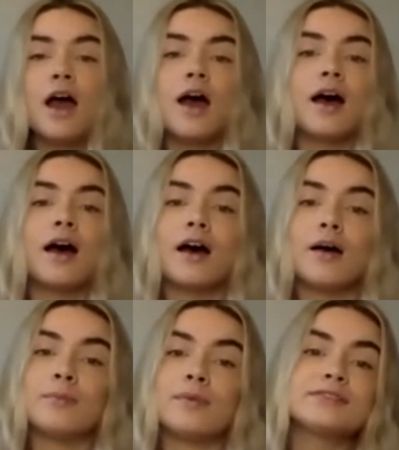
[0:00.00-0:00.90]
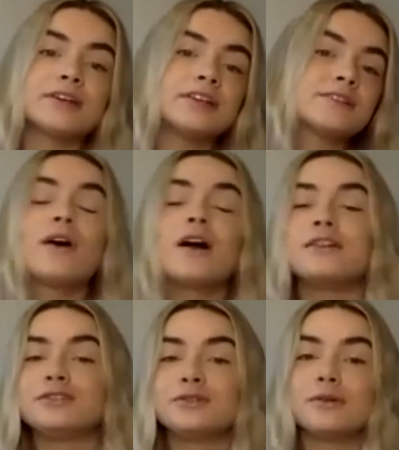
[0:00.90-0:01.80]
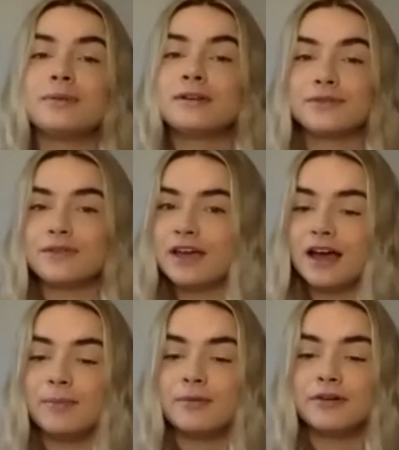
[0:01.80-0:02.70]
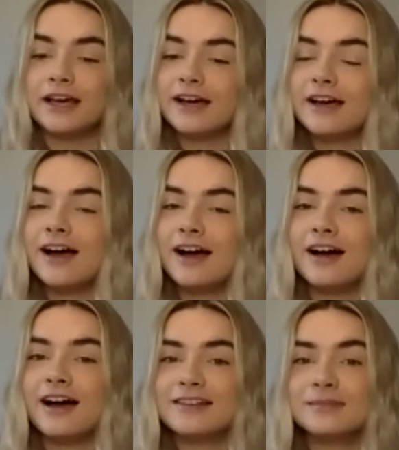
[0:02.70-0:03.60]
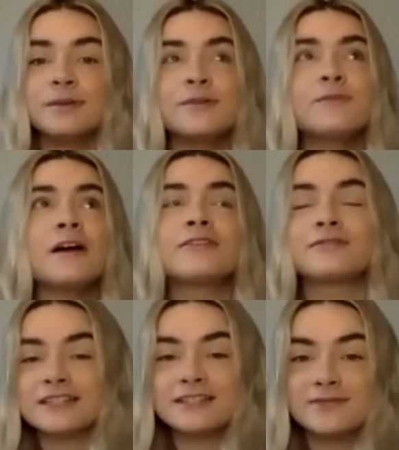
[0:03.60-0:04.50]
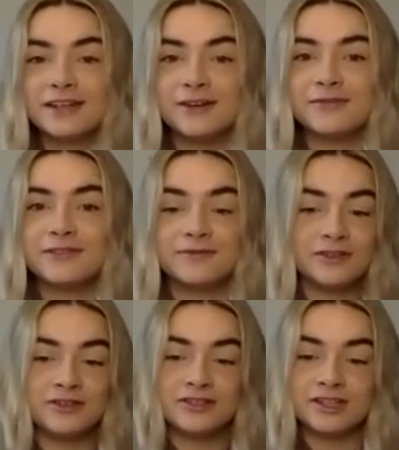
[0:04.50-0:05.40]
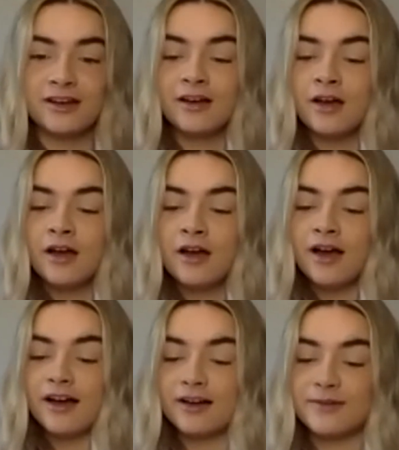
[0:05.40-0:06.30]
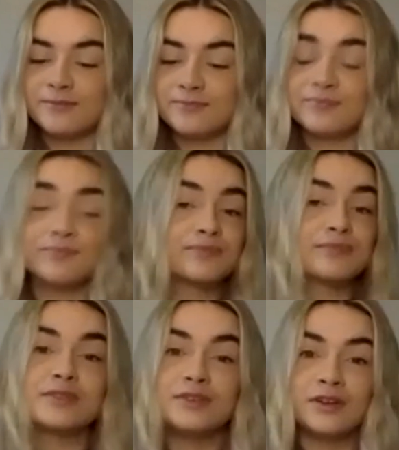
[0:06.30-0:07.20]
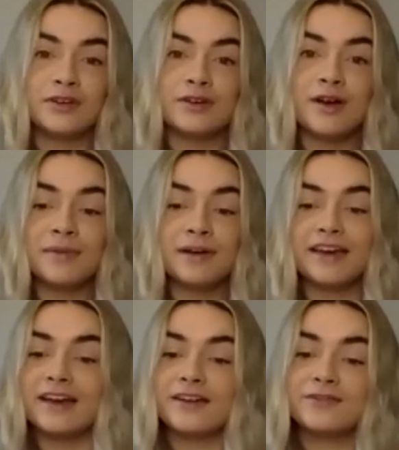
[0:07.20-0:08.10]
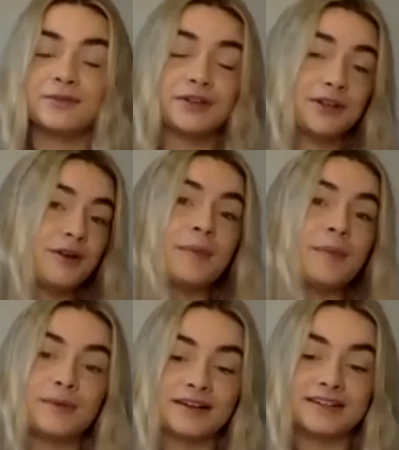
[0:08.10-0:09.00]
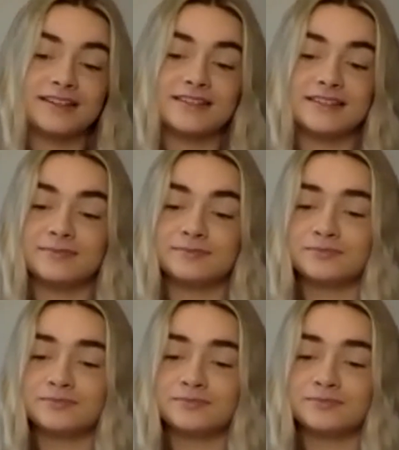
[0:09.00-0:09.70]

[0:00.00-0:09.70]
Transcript: So I just thought I'd do a bit of a recap on it as a bit of a reference video for the future. So you can come back here if you want to know about magnesium.